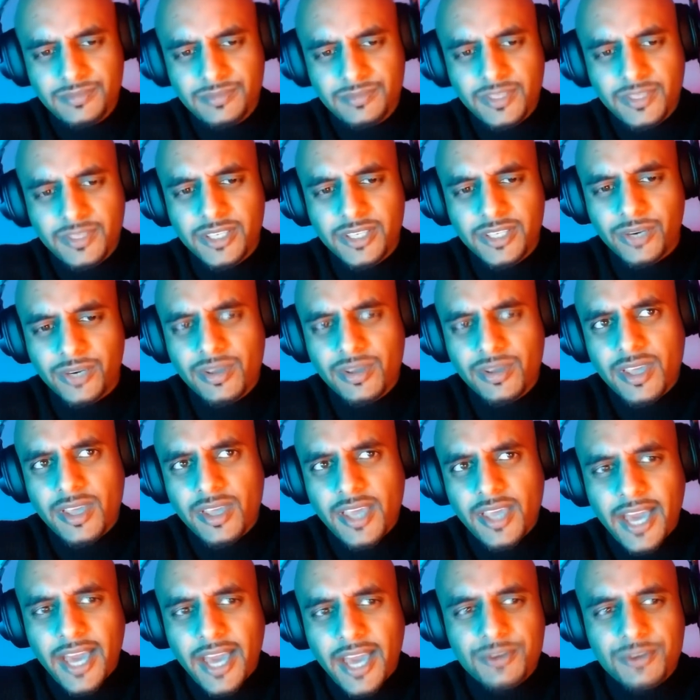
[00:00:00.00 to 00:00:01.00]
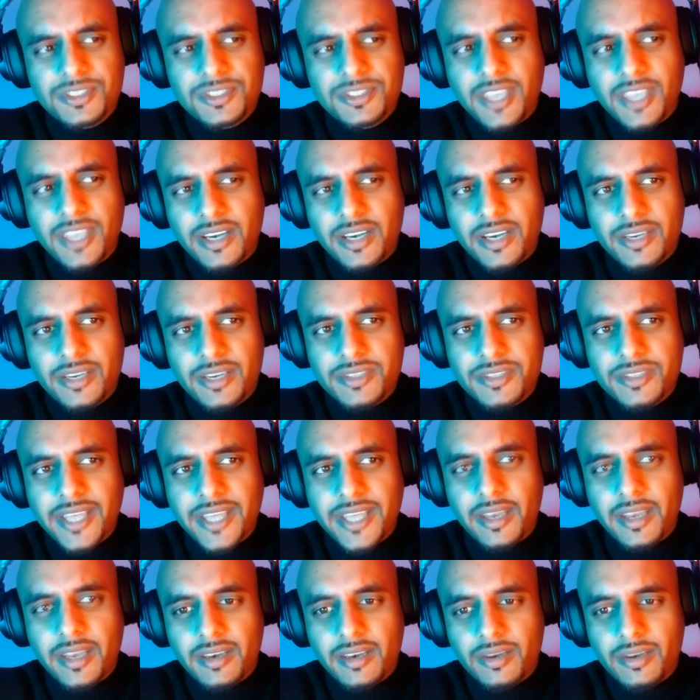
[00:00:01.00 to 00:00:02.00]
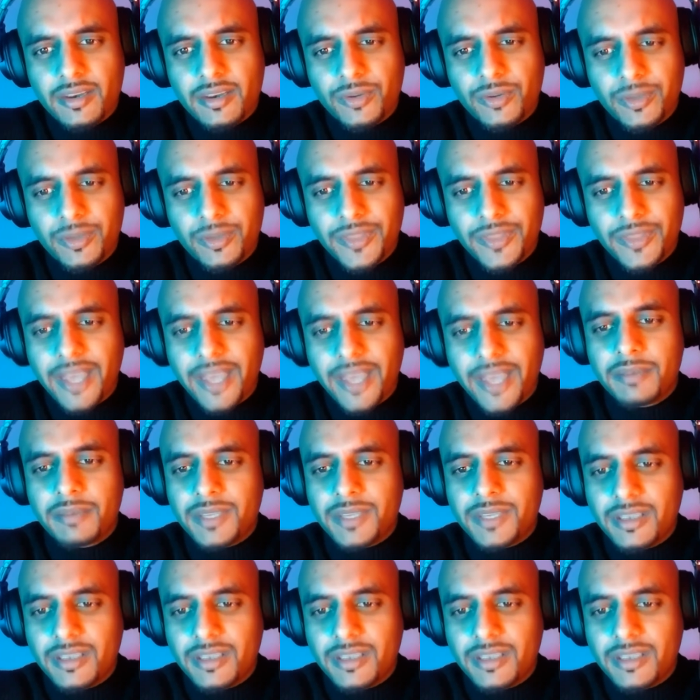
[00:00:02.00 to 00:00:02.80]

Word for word: you know, how scary was that, would that be,